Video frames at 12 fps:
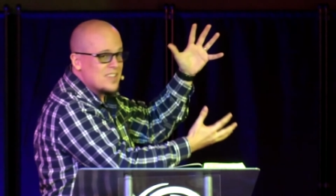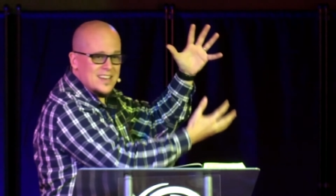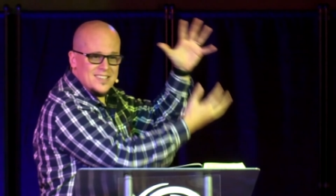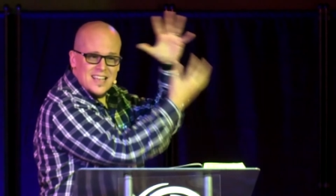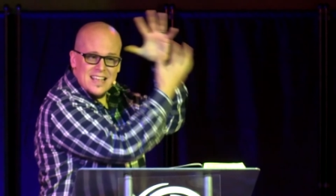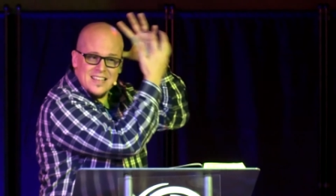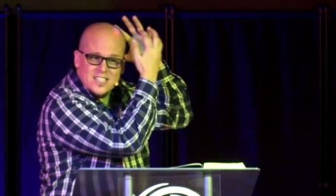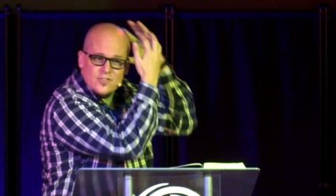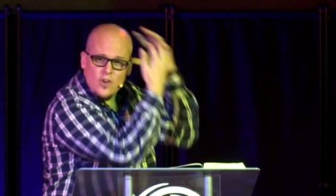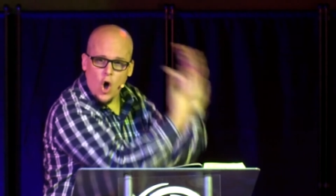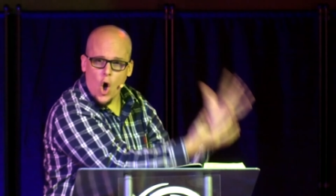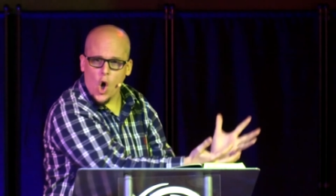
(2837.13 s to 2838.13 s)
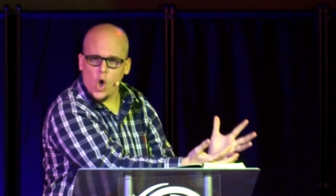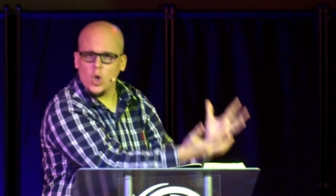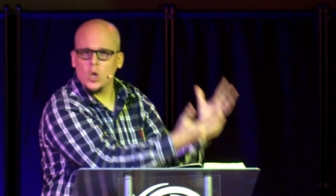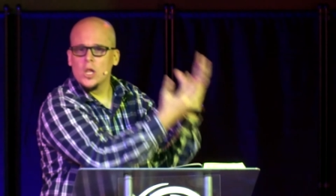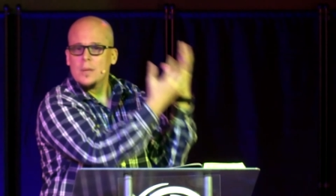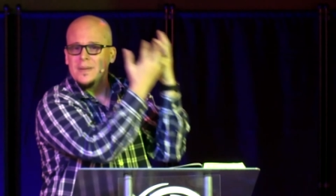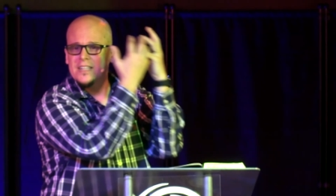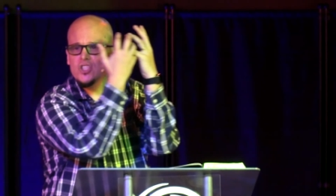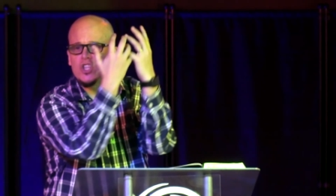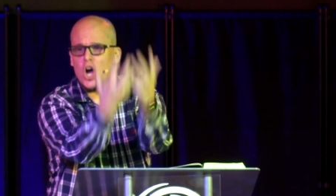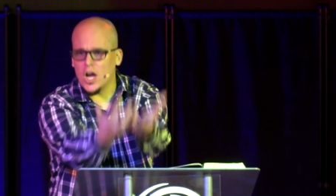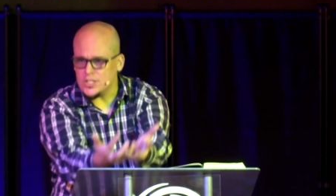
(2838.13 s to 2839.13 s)
things, these have all been
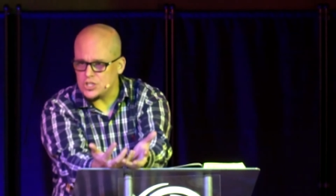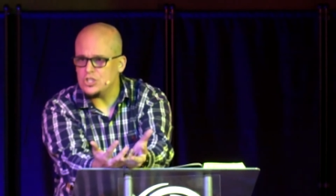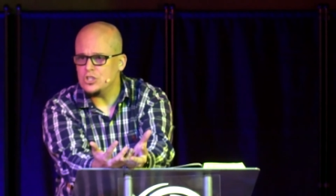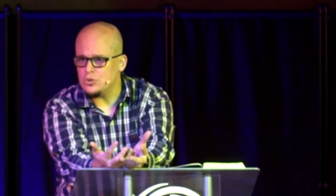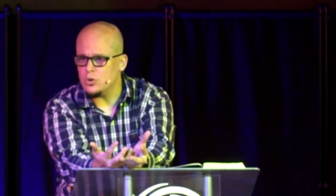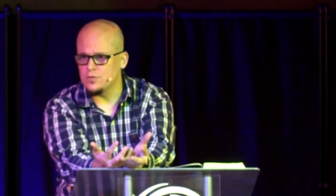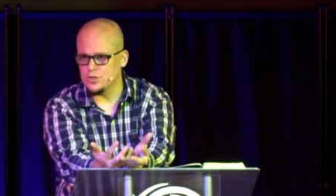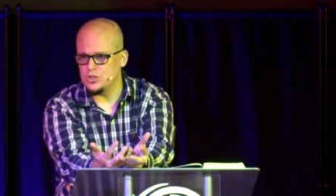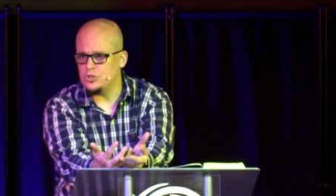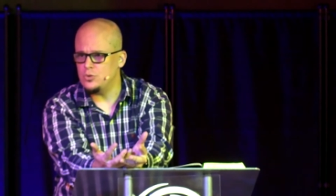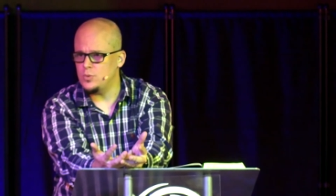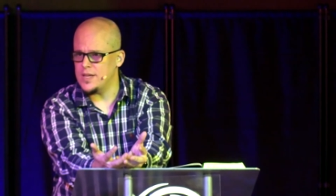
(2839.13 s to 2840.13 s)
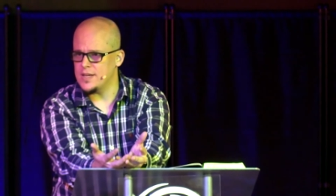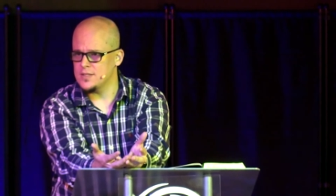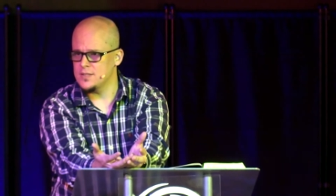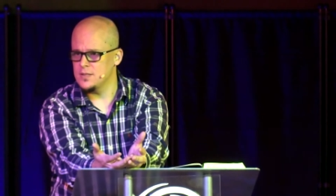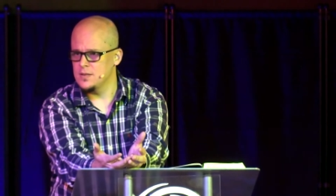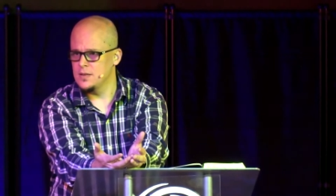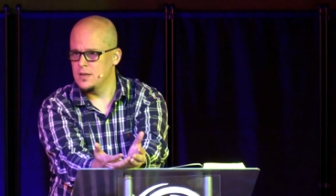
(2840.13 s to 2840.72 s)
taught to you over 2 weeks.